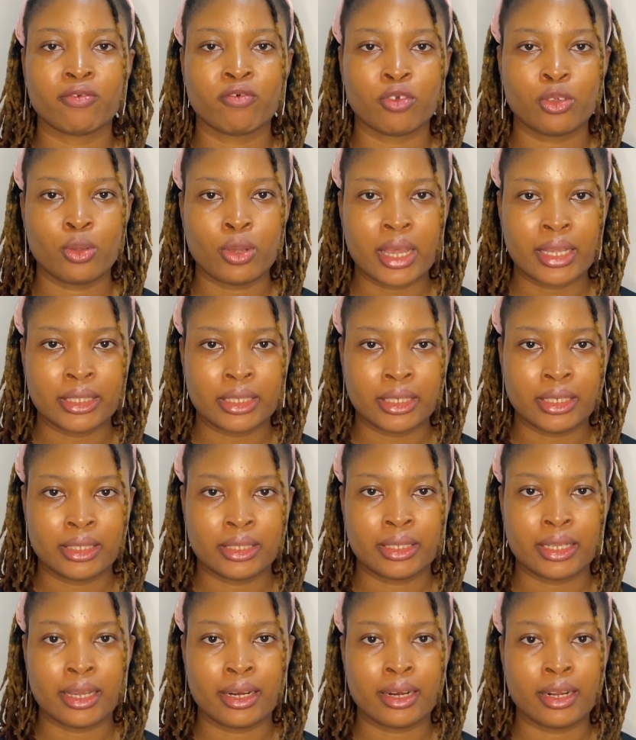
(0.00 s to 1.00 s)
for you as a
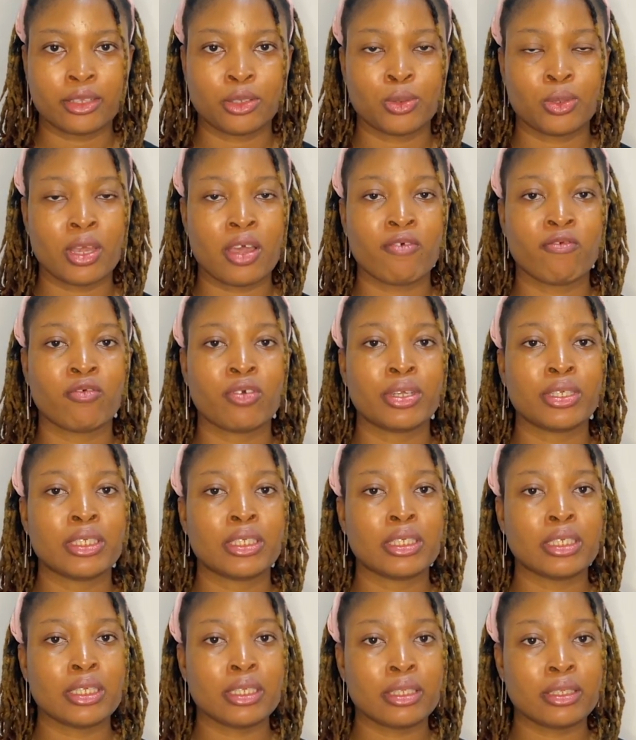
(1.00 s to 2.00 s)
designer to
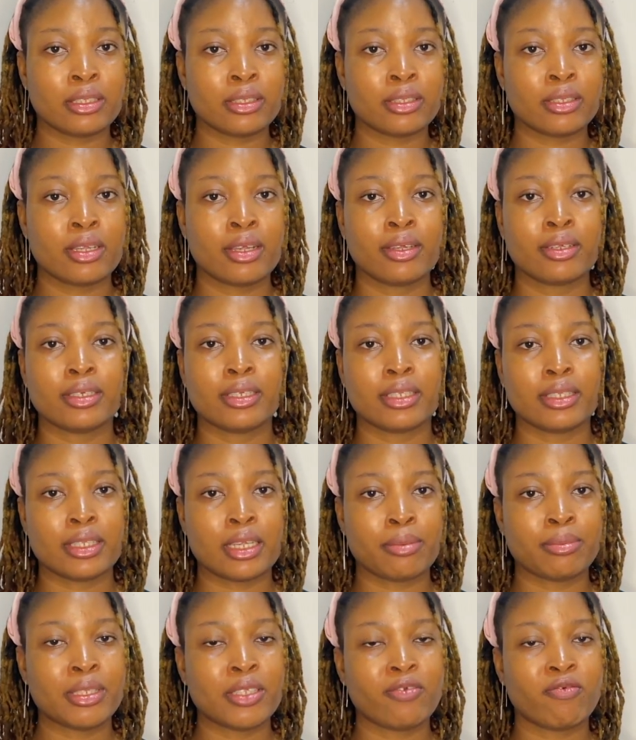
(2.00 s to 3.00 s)
avoid these
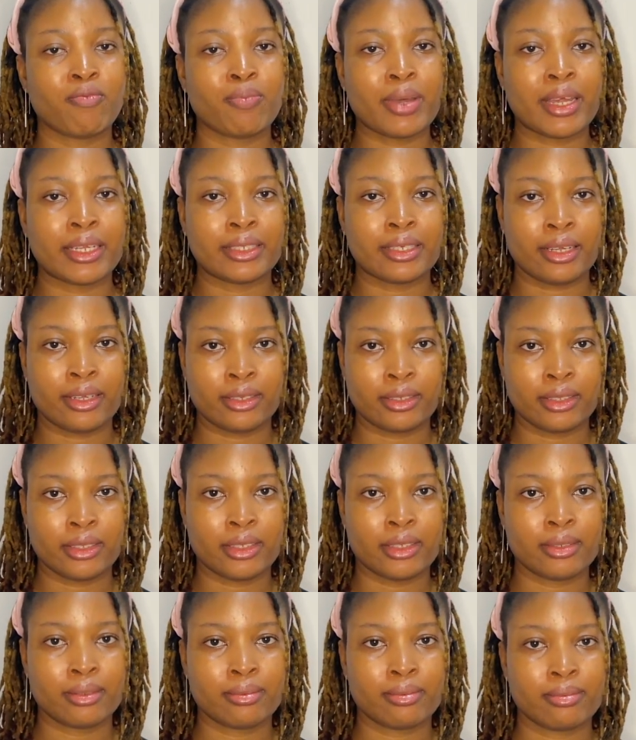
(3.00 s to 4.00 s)
deceptive
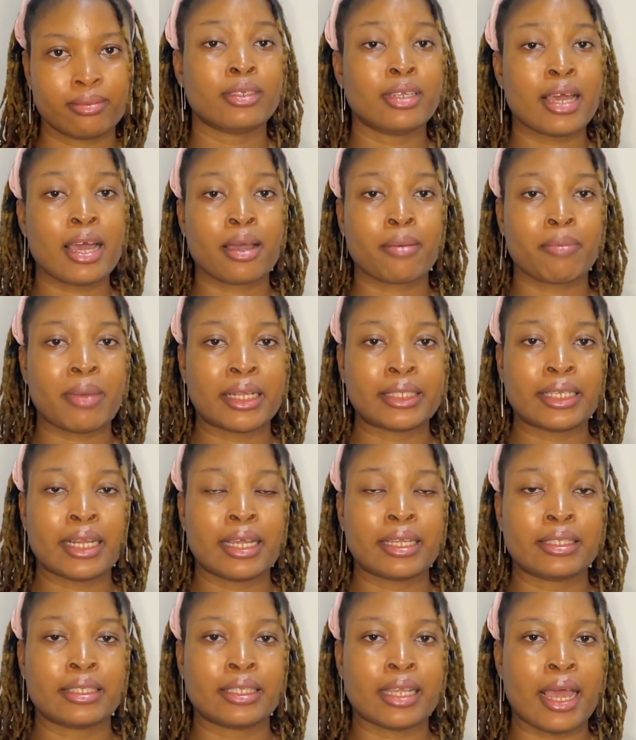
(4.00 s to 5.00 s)
patterns? Dark
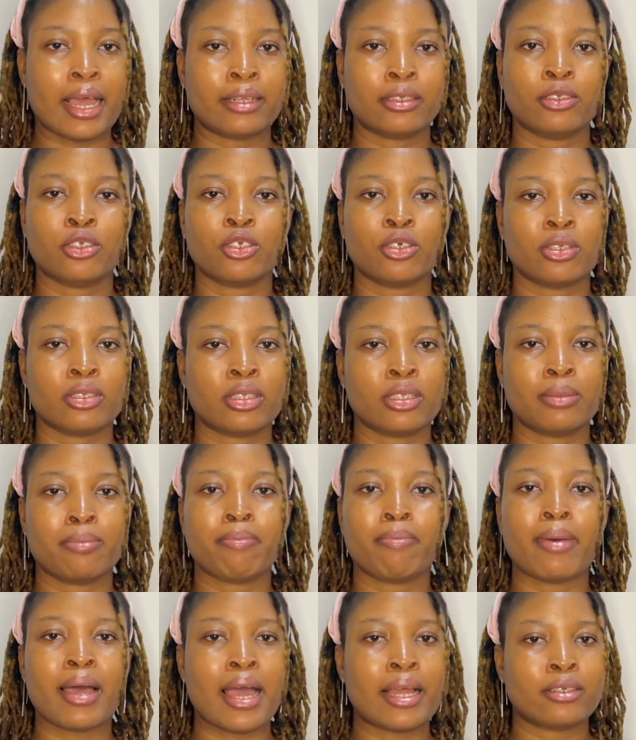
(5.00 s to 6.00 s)
patterns are just
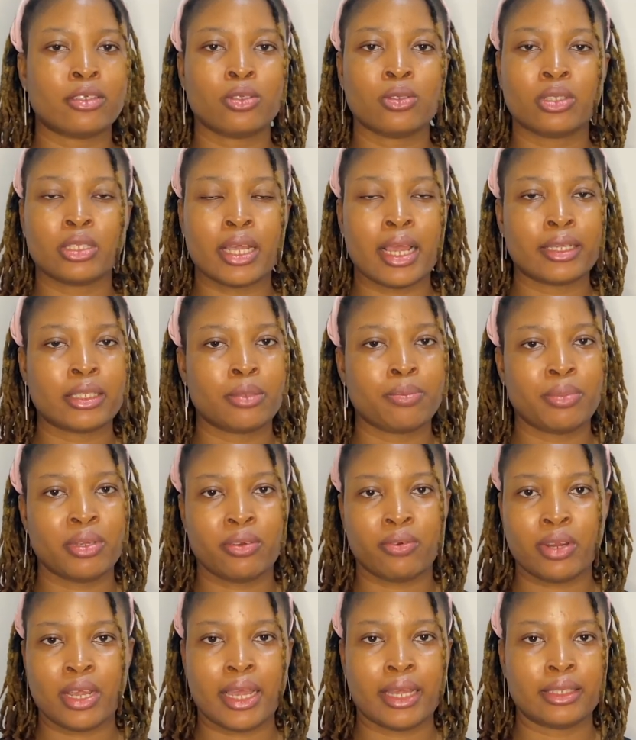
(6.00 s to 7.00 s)
bad user
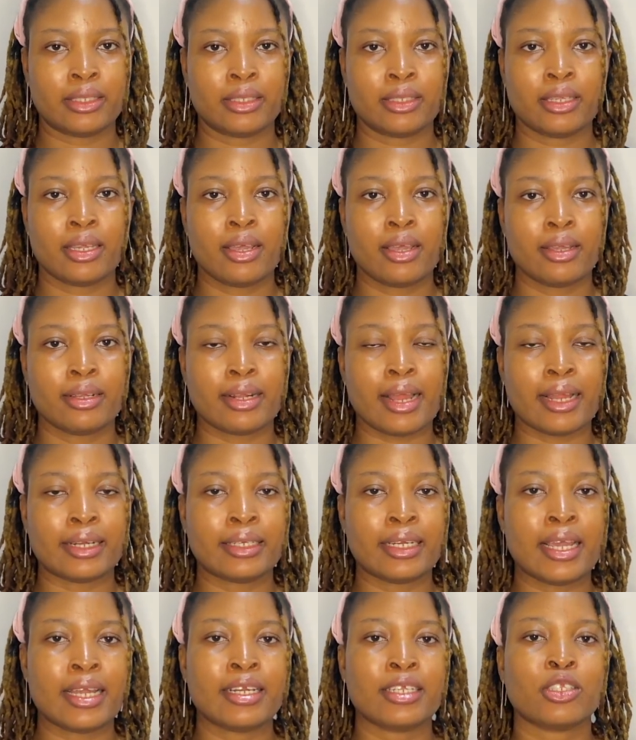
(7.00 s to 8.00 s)
experience,
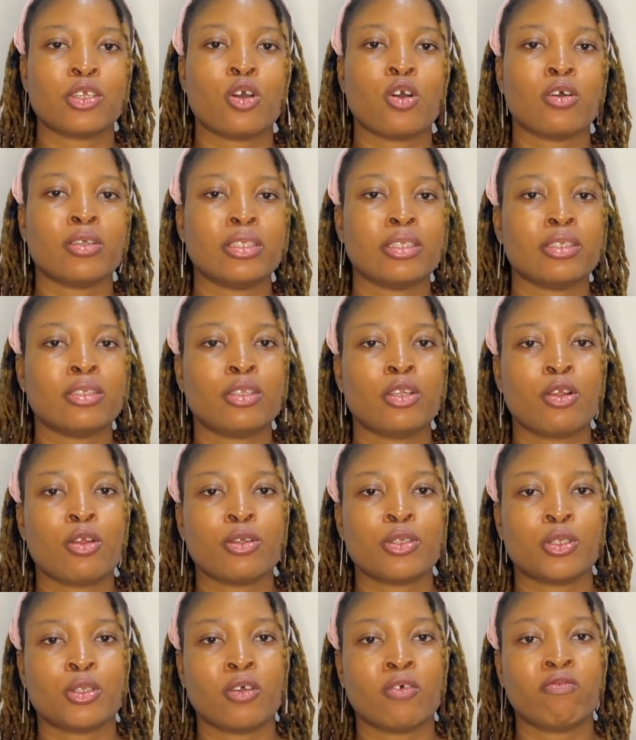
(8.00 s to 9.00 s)
and then it causes
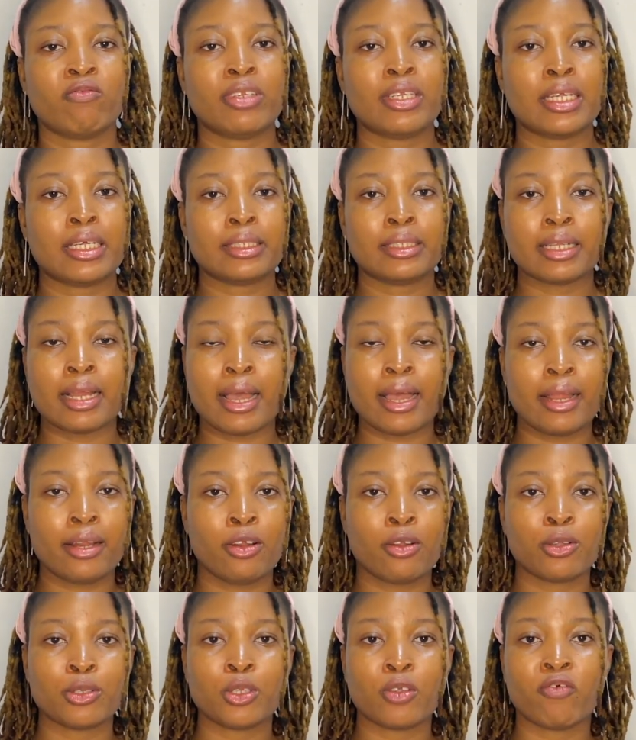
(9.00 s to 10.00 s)
loss of data,
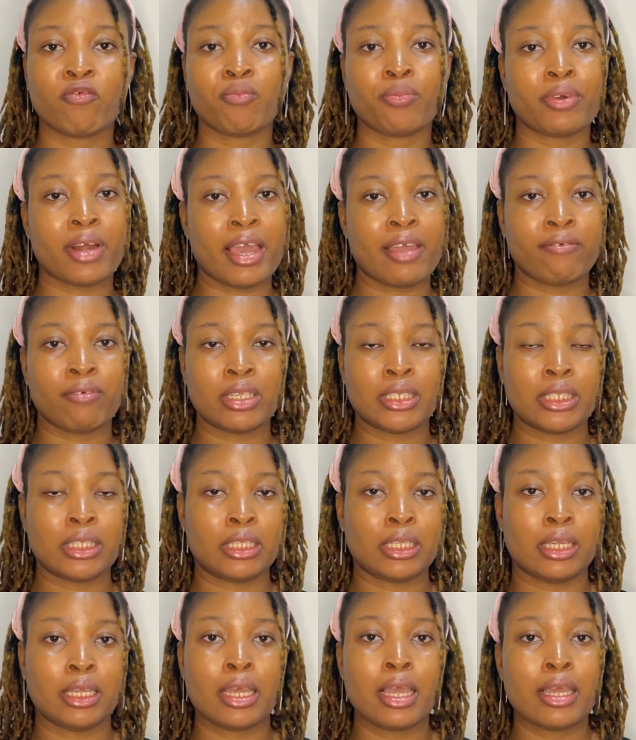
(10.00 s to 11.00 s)
loss of
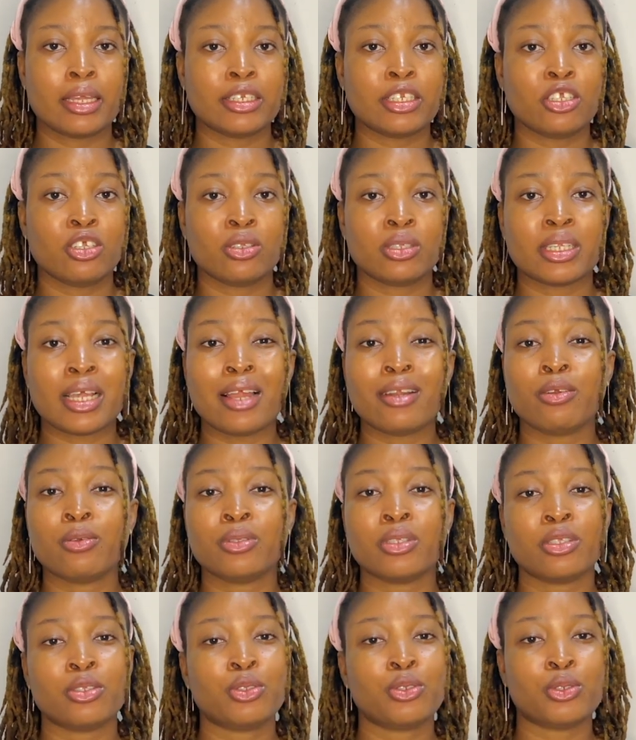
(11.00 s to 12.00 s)
privacy. The user
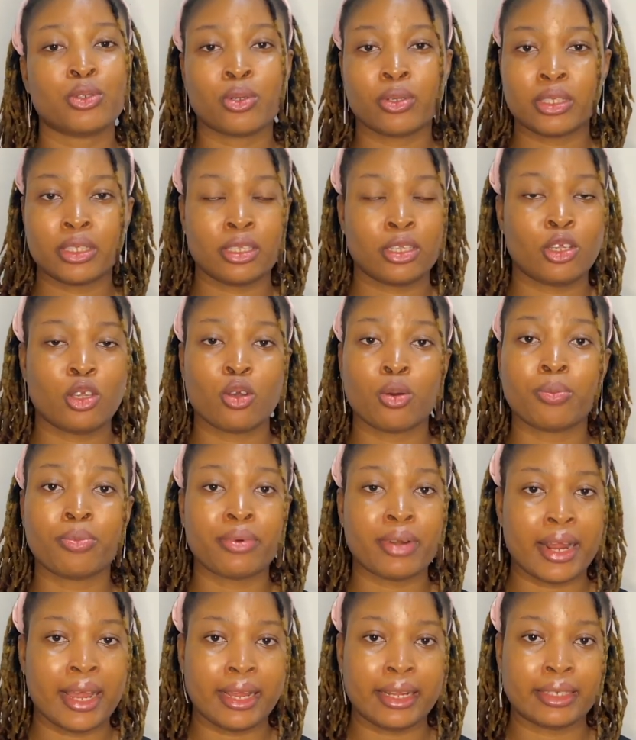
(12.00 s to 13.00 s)
loses trust in your
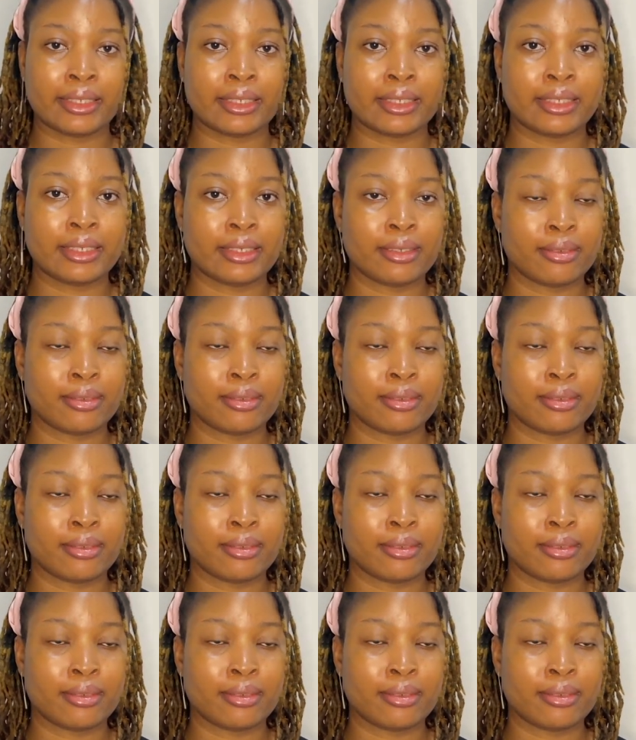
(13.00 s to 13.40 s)
brand.